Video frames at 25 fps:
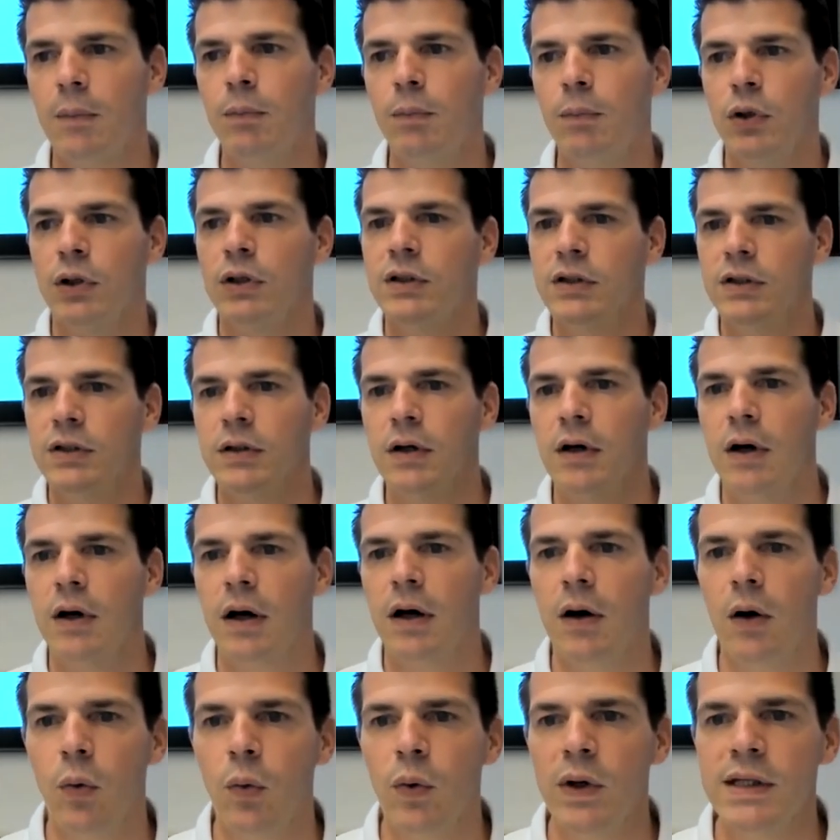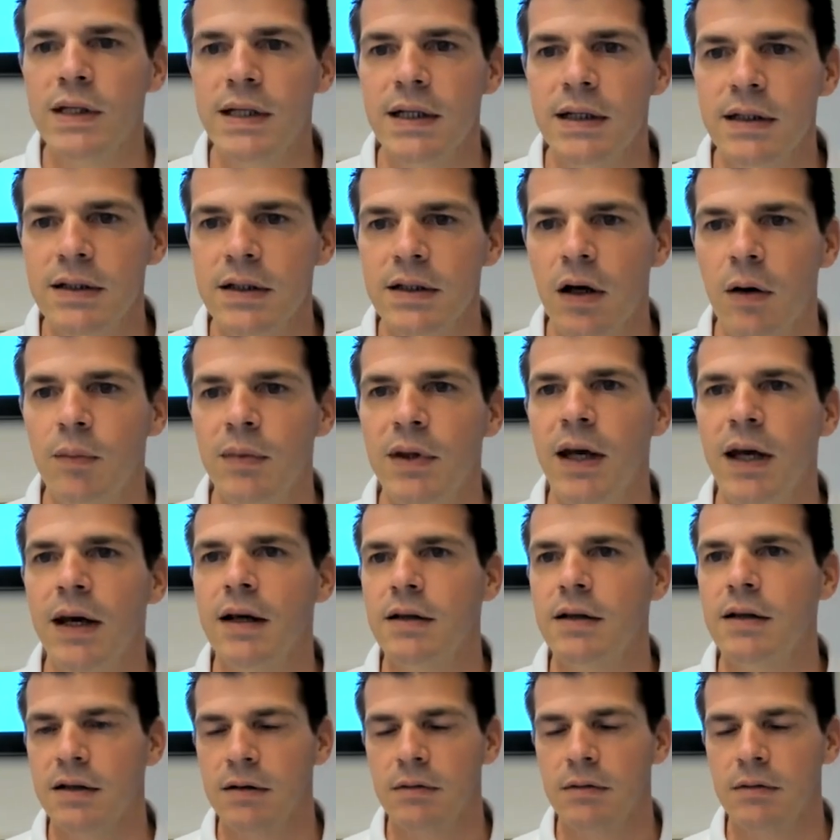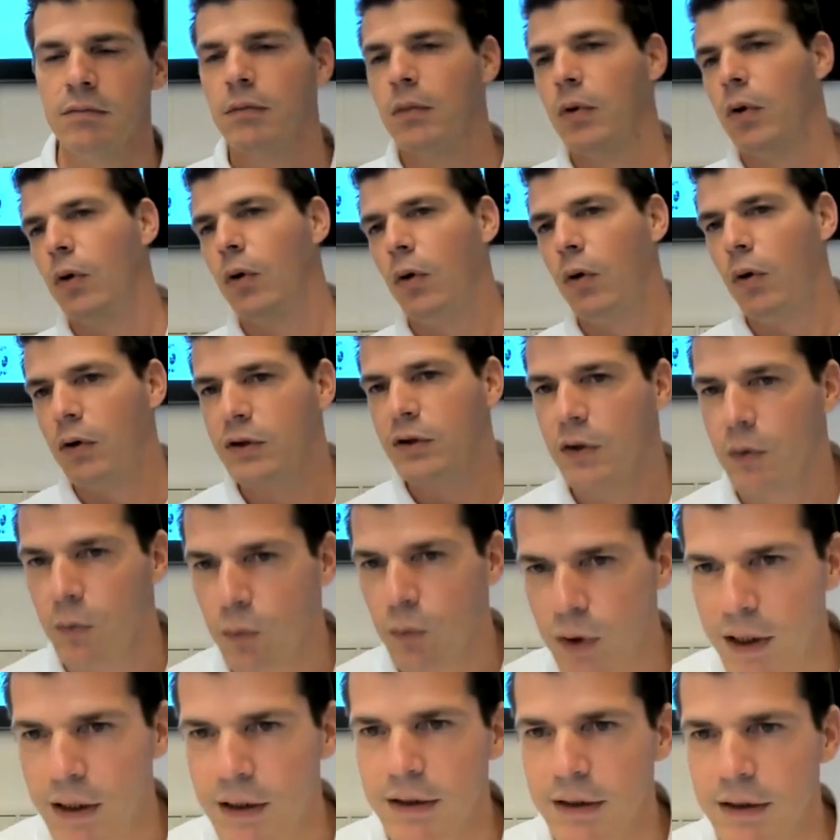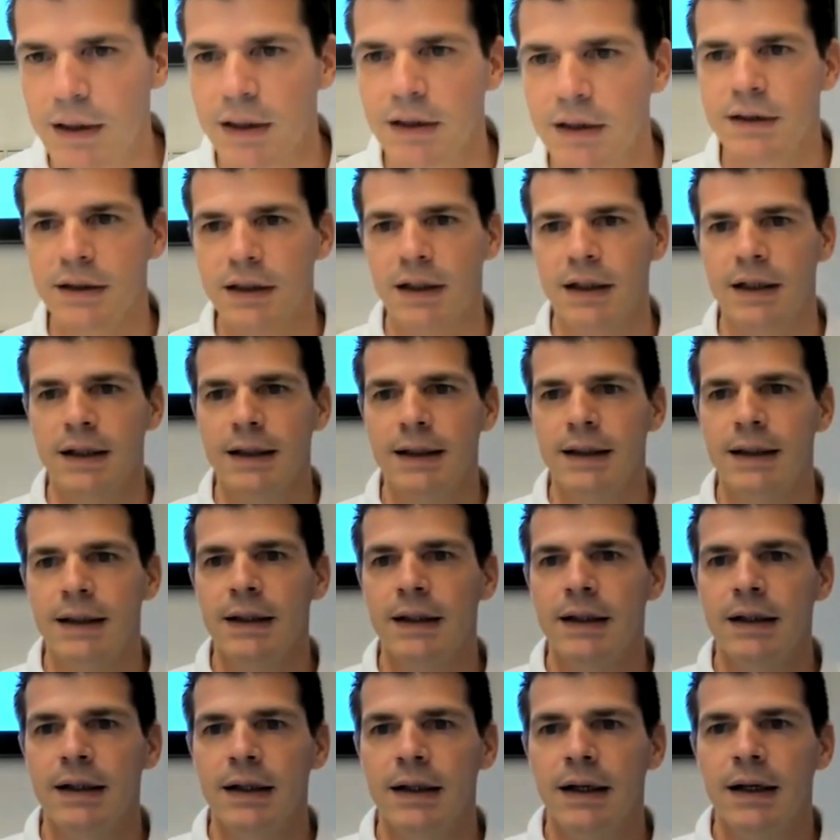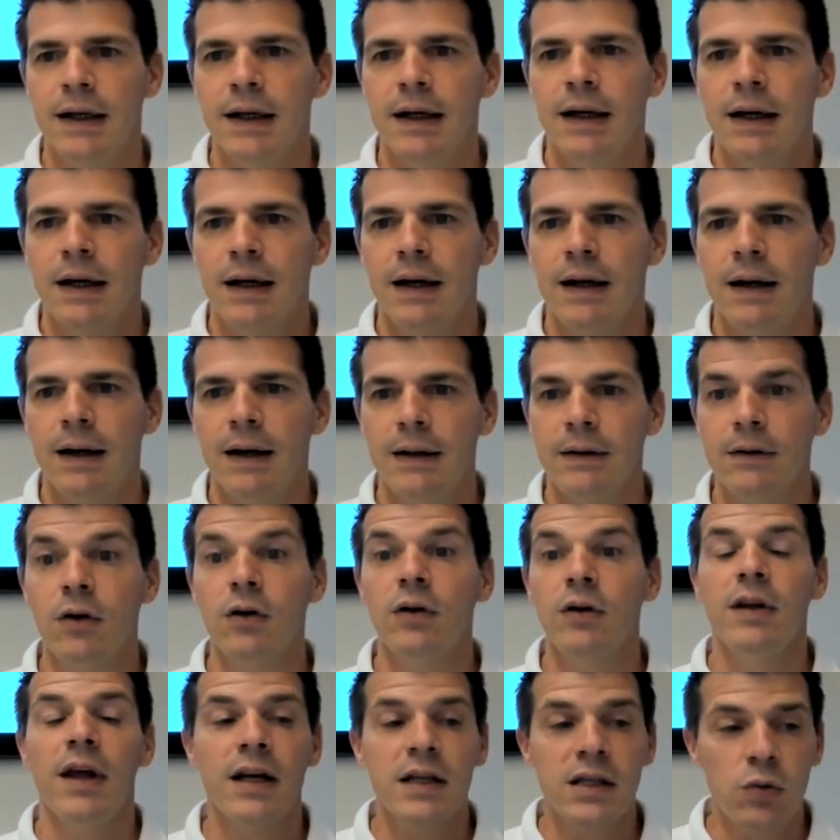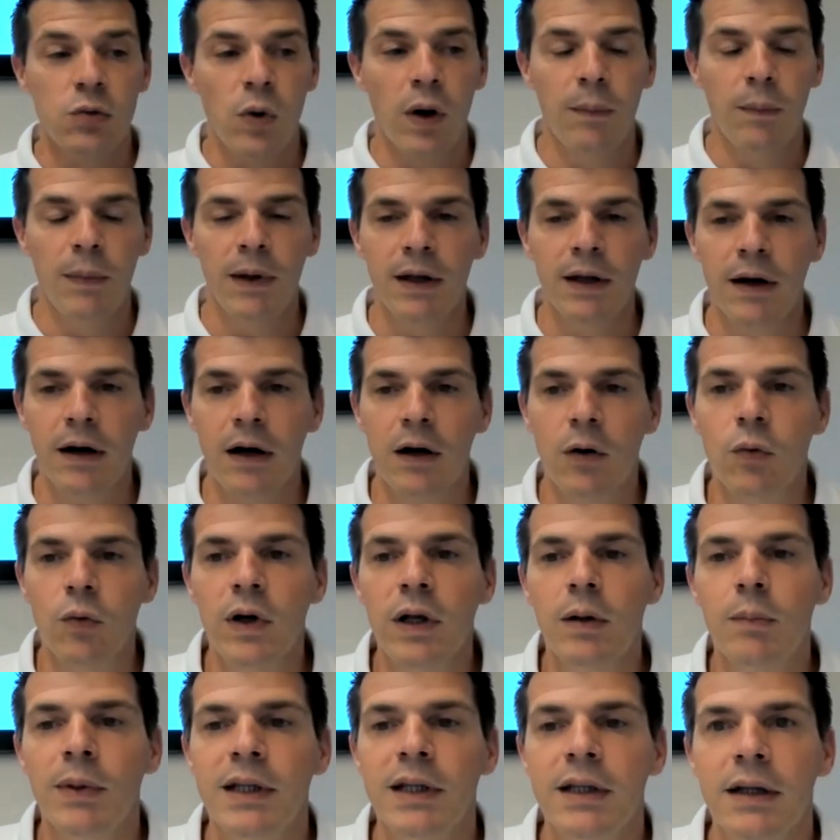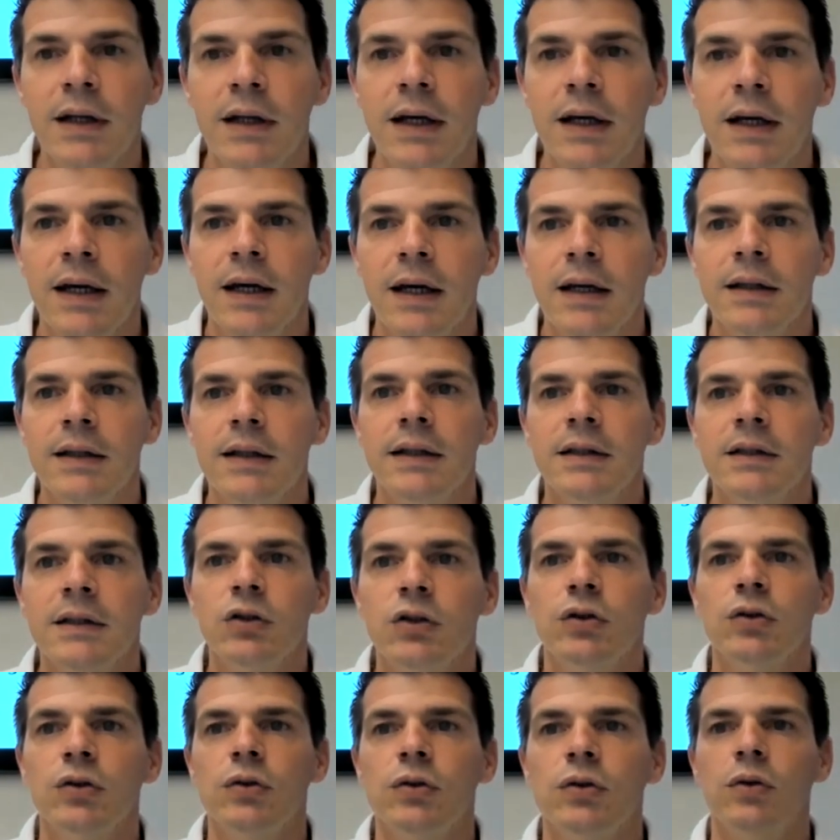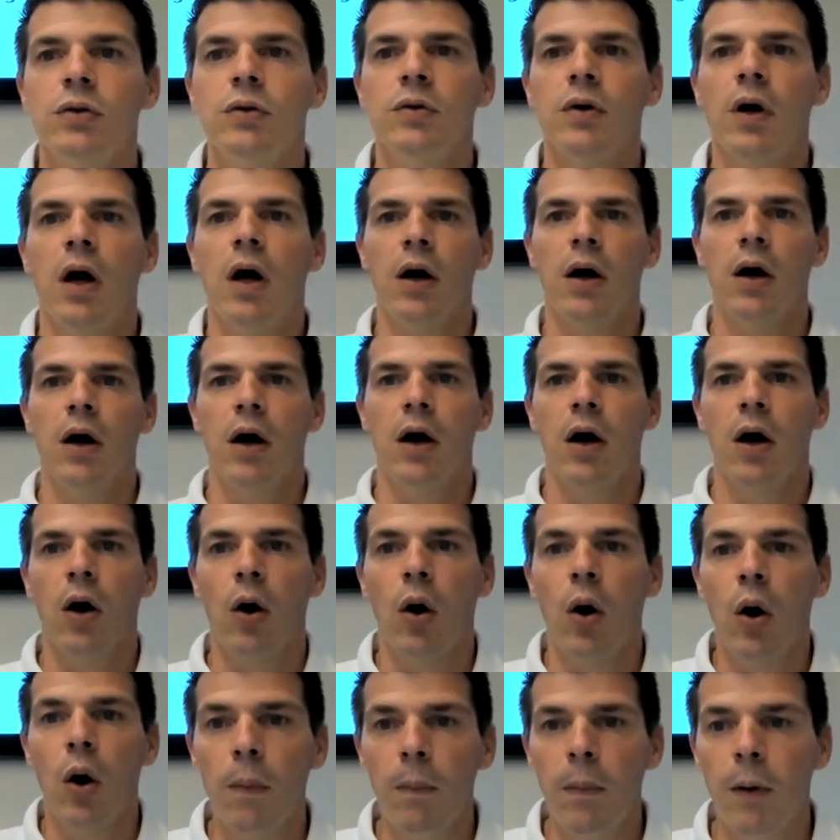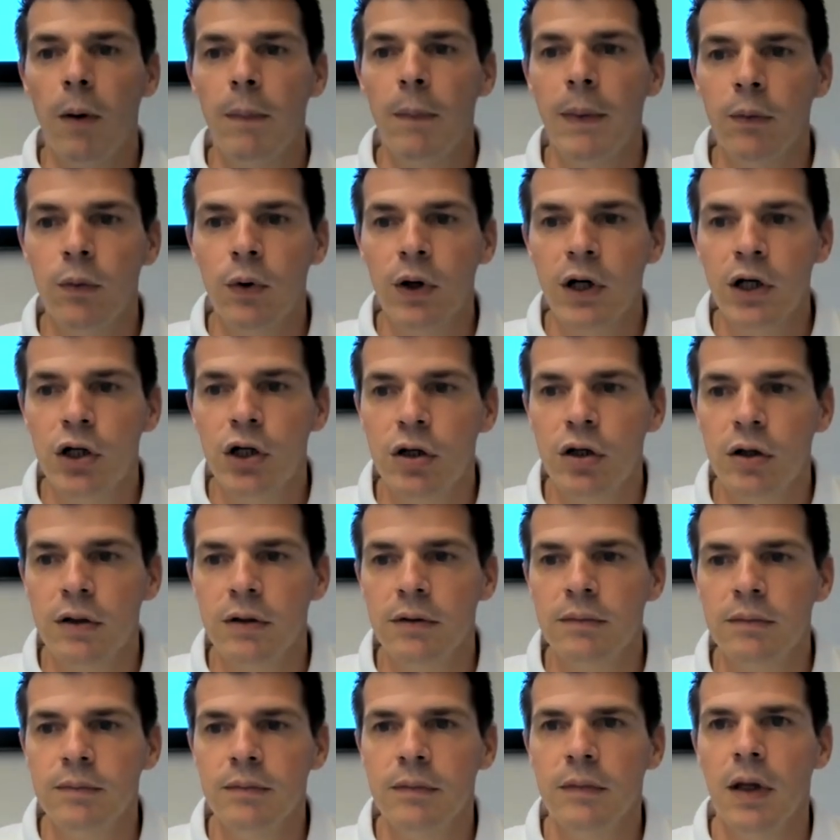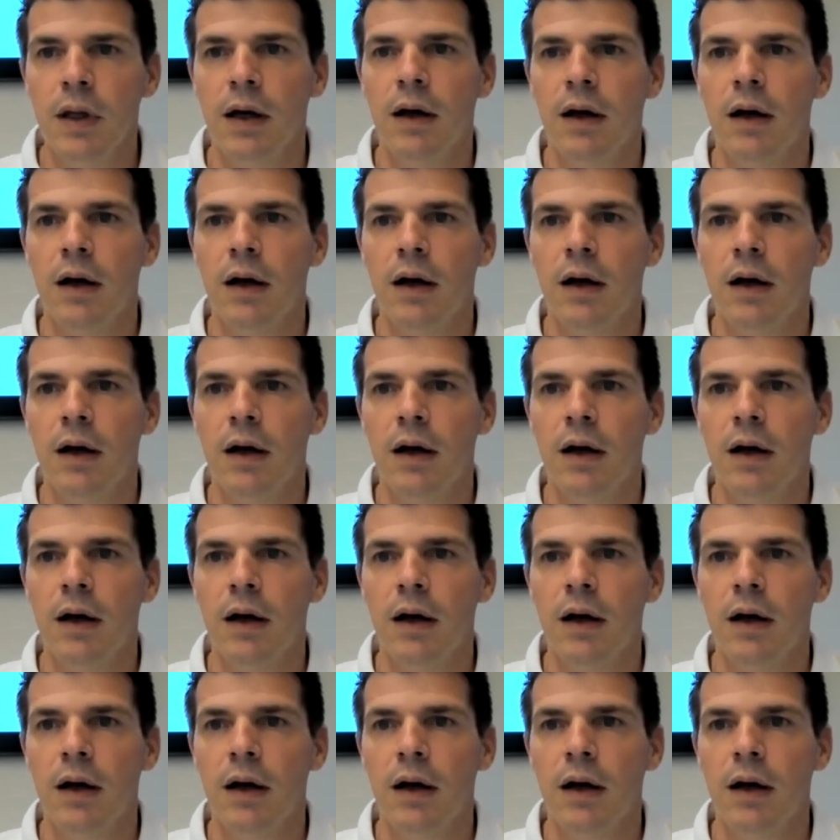put within some days or some weeks, let's say. The next webinar will be dedicated to hub operation,